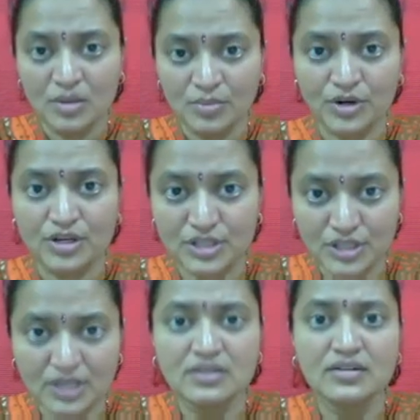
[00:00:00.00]

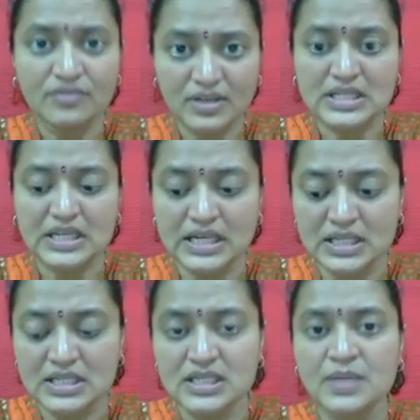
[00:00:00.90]
production
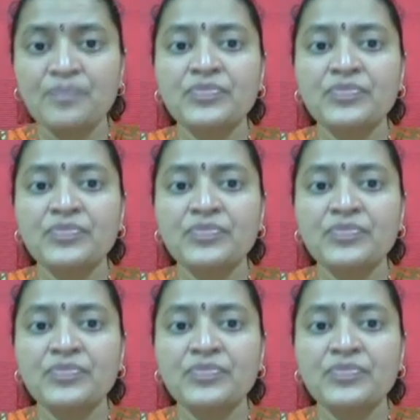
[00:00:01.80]
facilities.